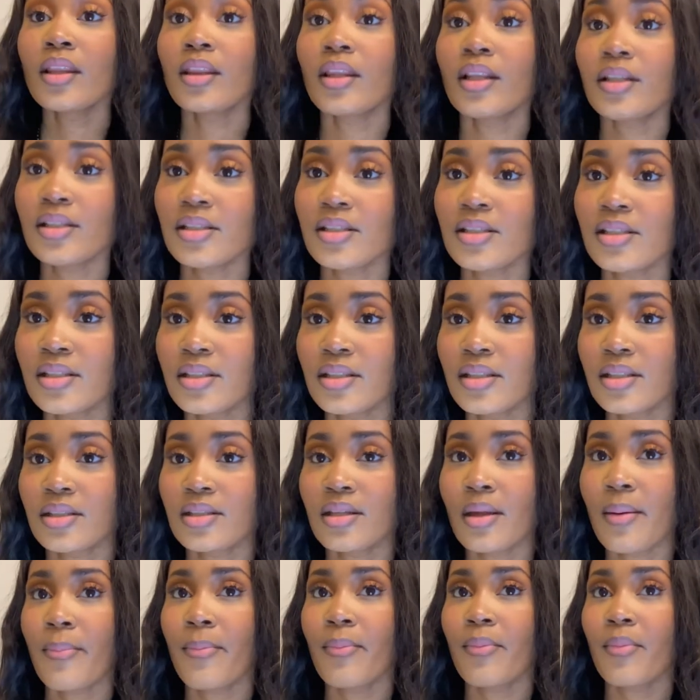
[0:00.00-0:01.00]
This is
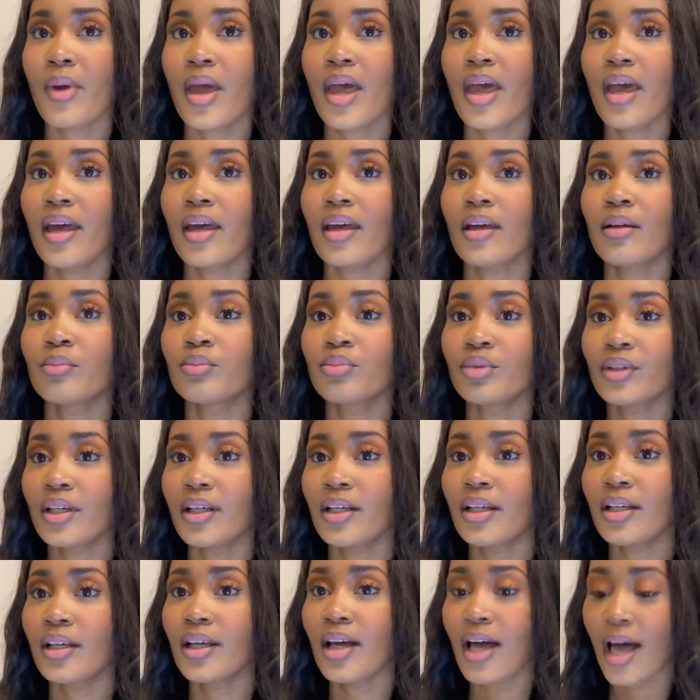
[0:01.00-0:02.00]
just a matte,
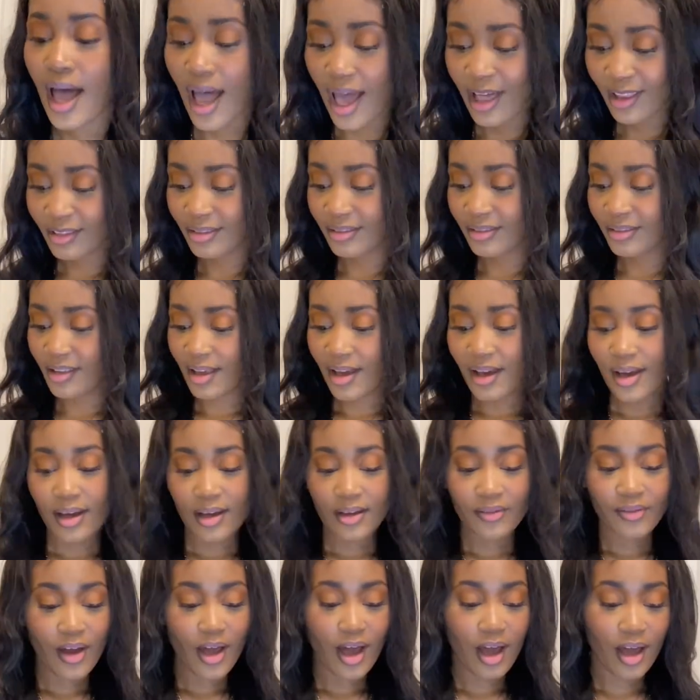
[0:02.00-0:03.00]
but I
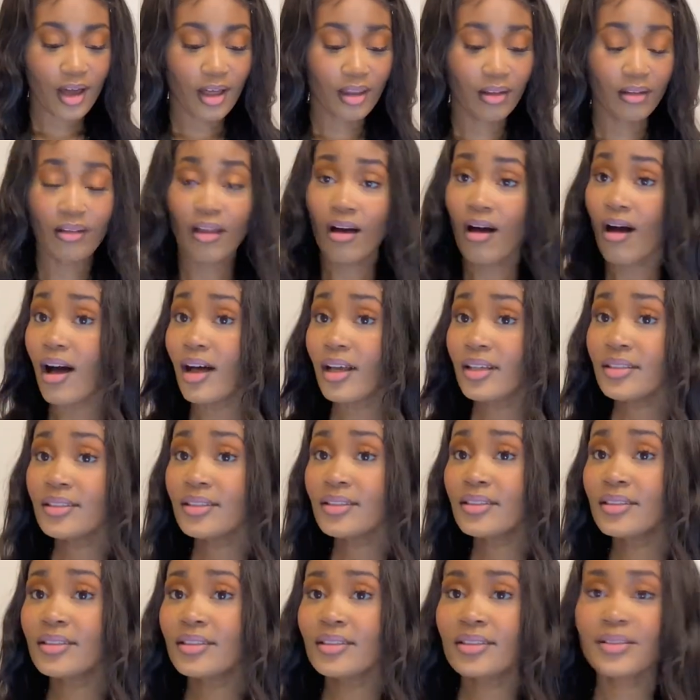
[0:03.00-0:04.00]
love
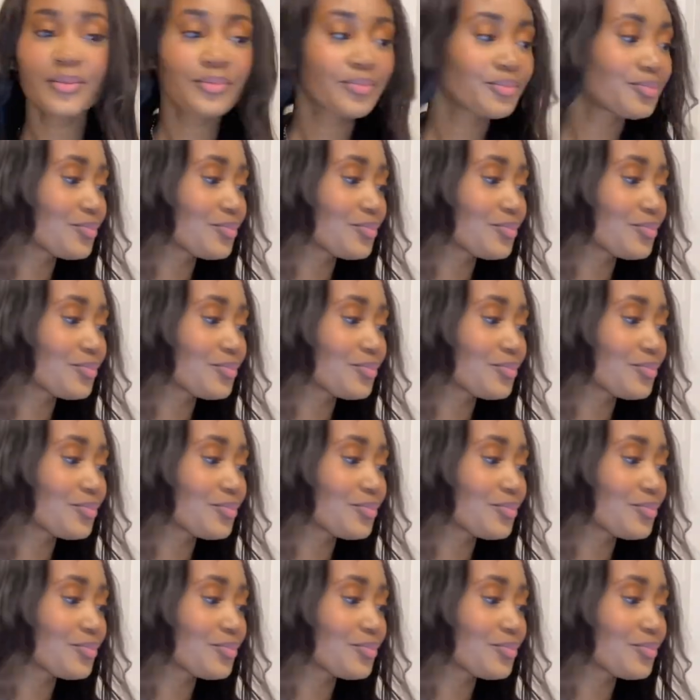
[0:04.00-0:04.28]
gloss.